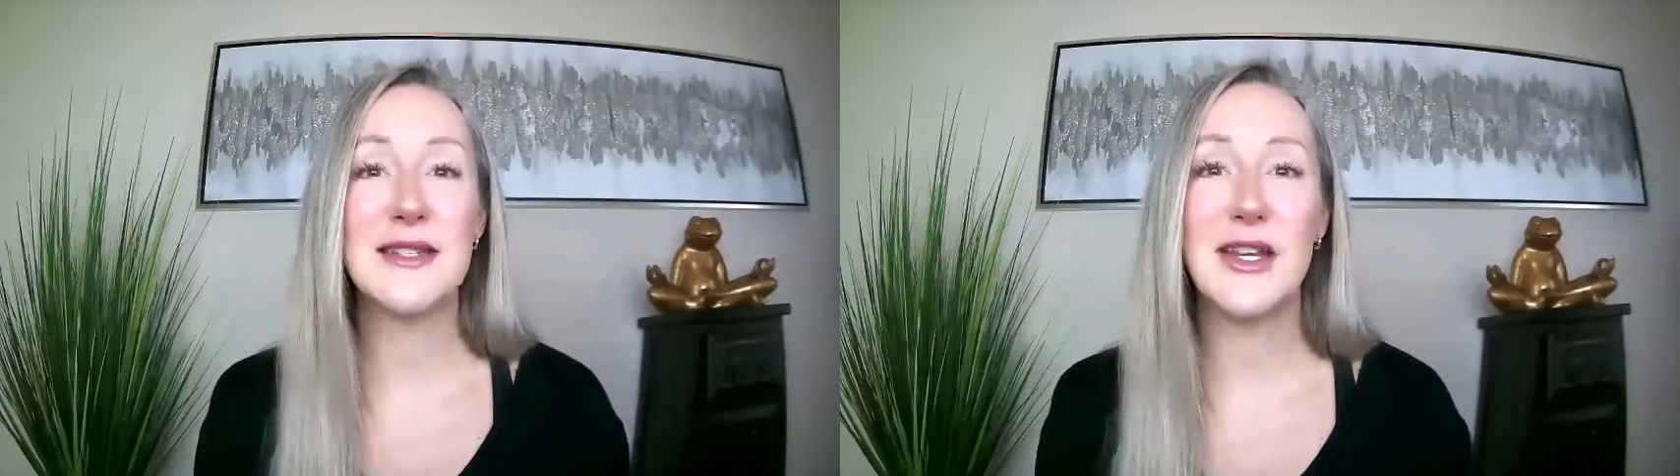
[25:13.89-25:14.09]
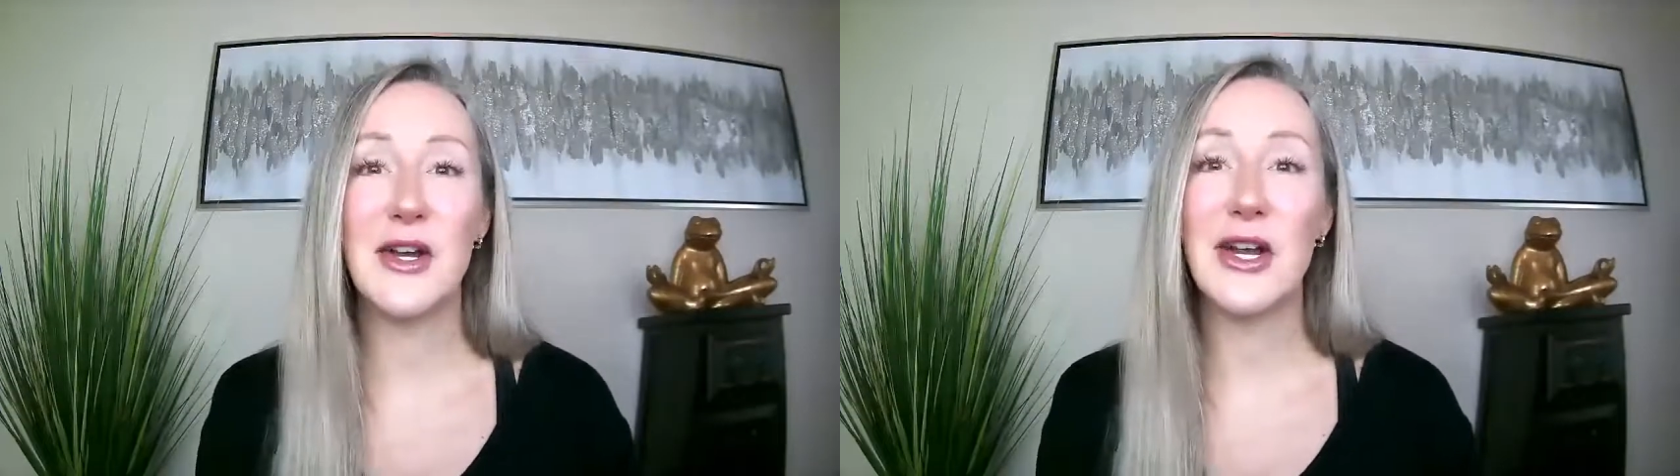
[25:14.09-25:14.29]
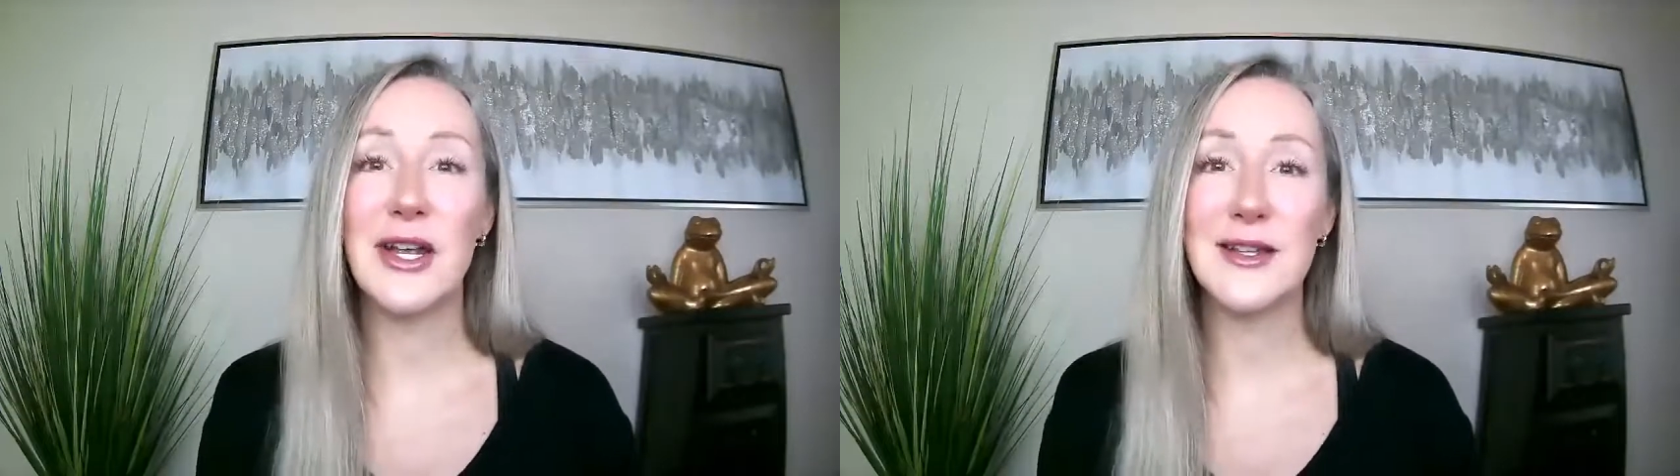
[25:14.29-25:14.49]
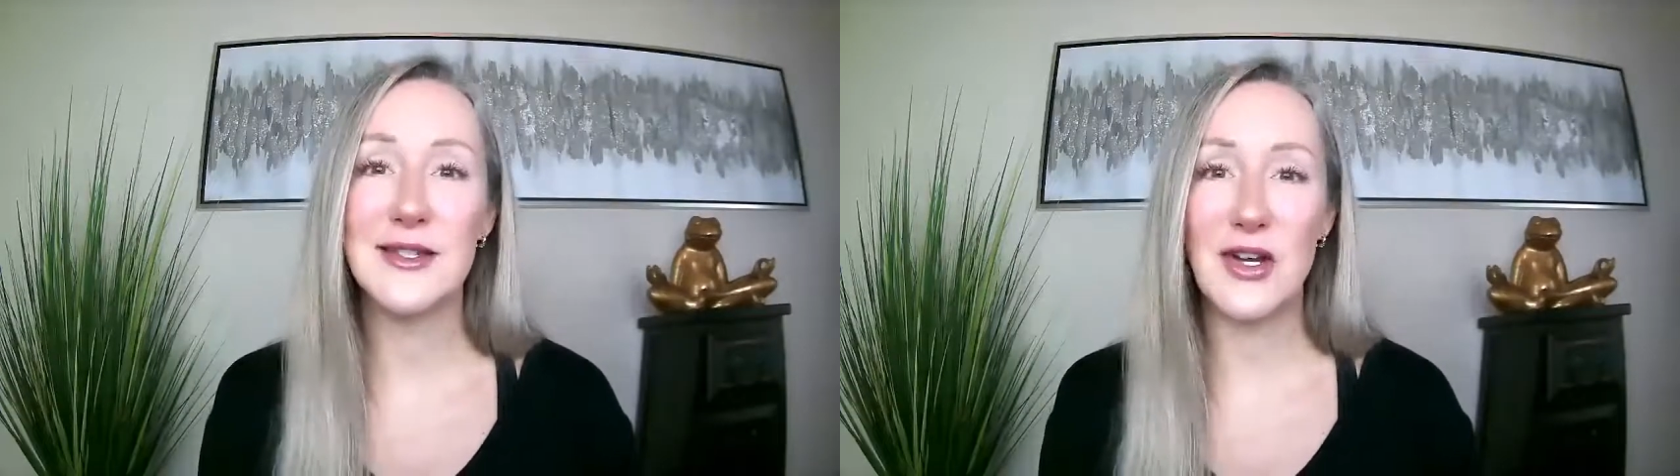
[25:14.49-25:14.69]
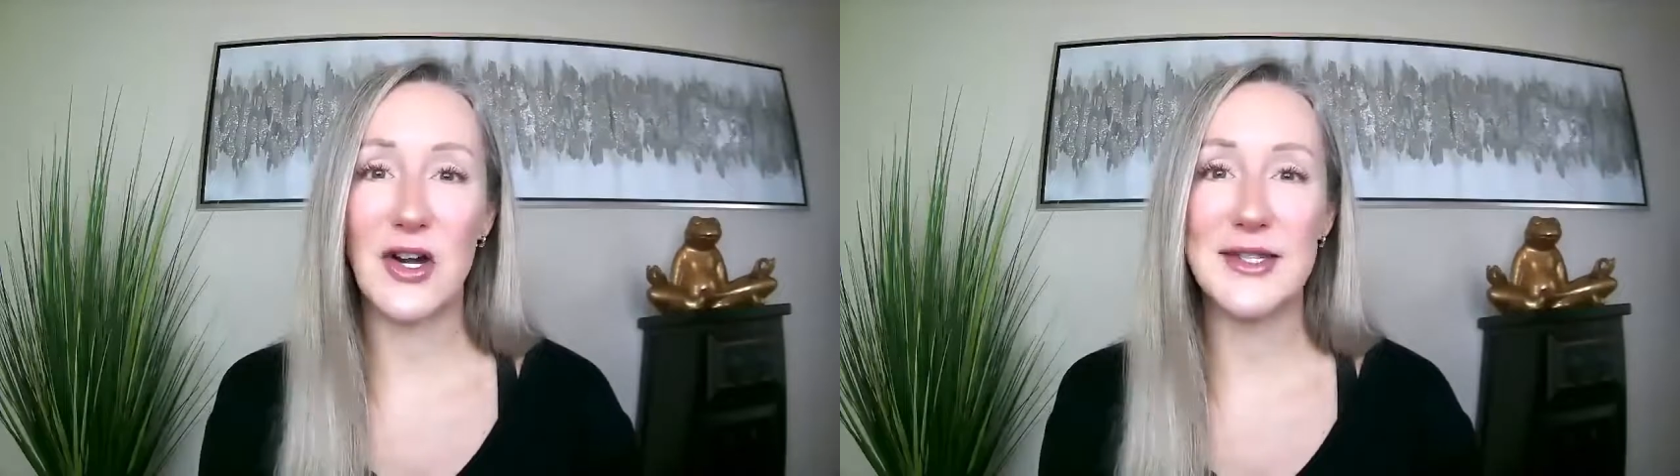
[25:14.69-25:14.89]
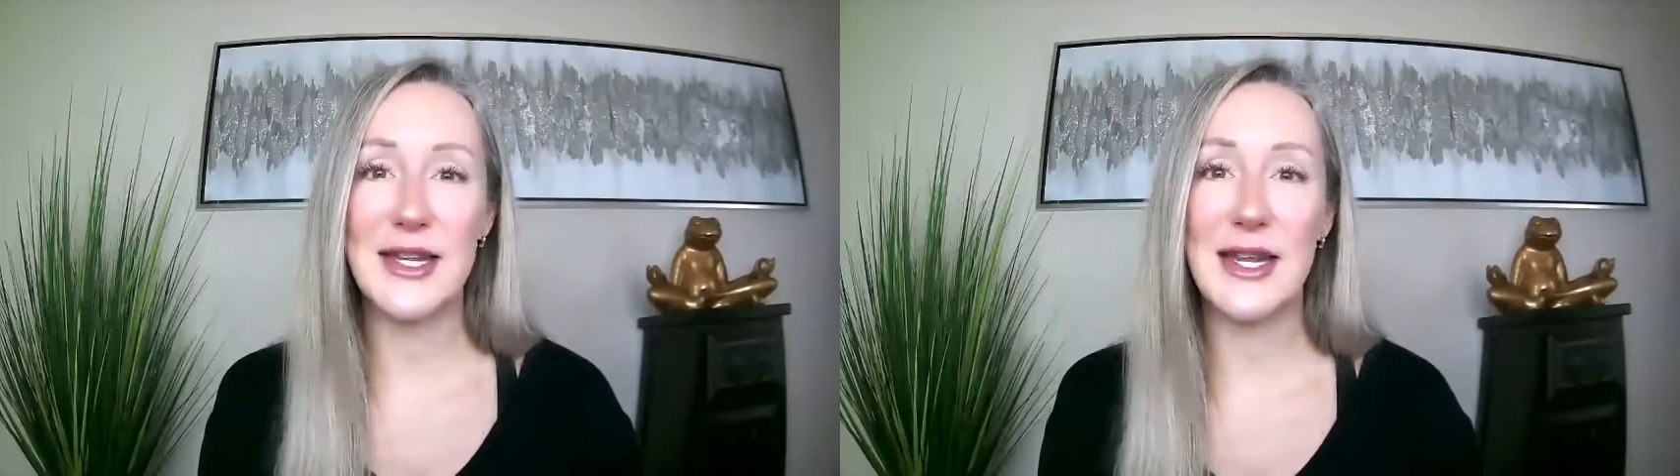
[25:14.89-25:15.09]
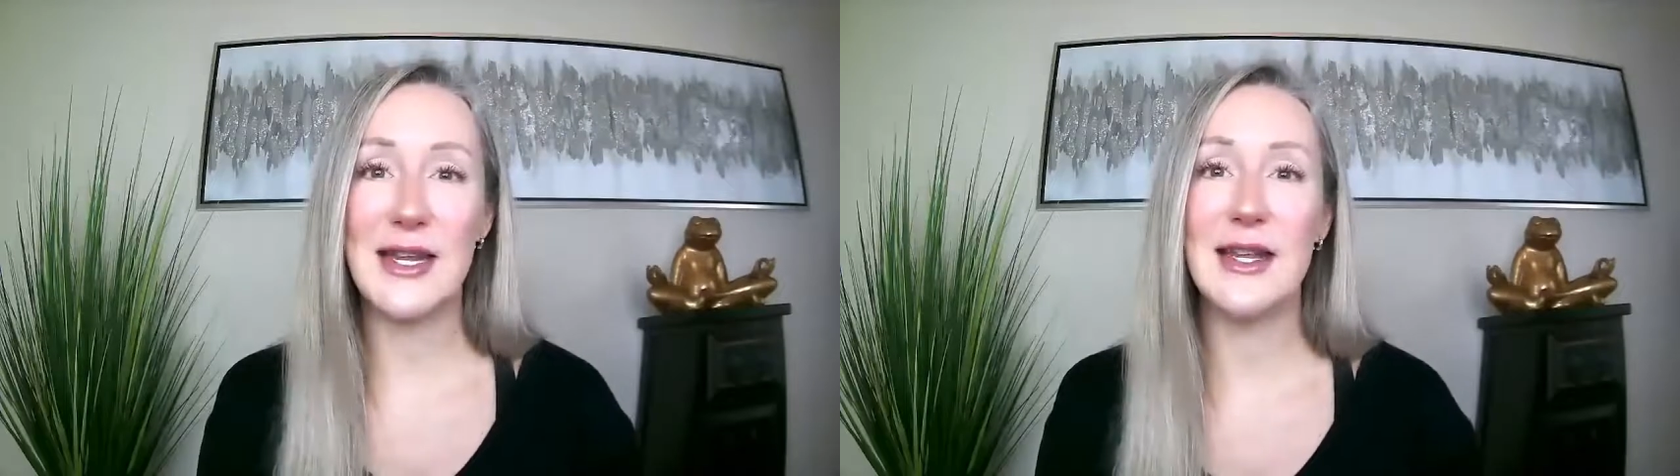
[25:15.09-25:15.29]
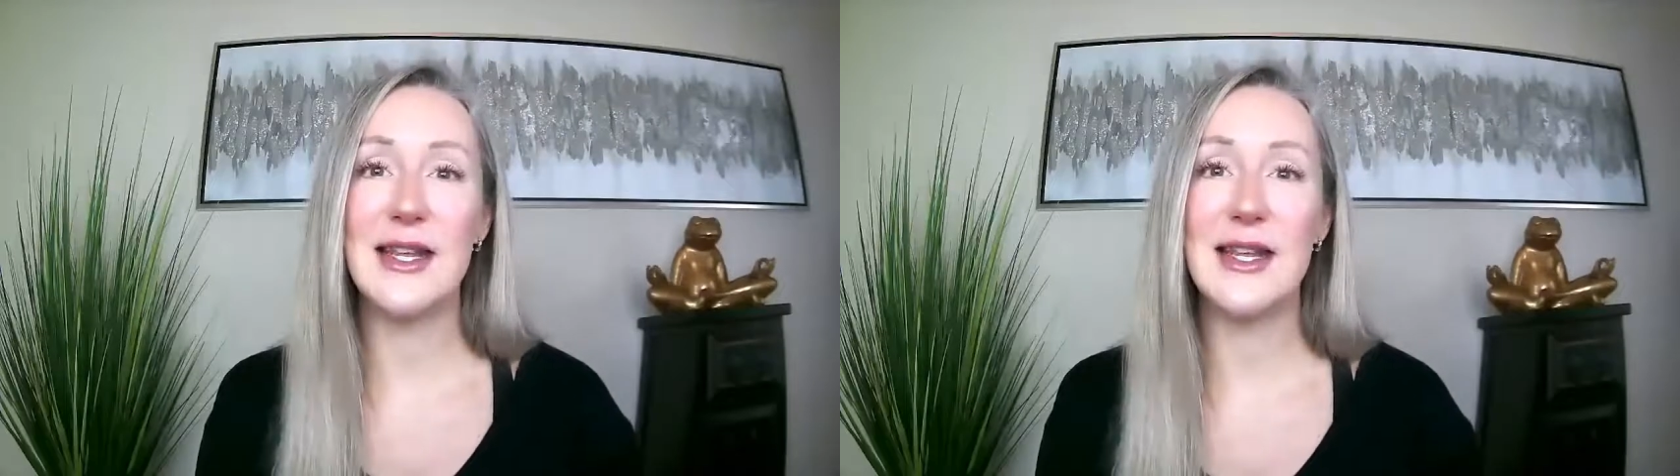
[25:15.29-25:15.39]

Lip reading: Sirian starseed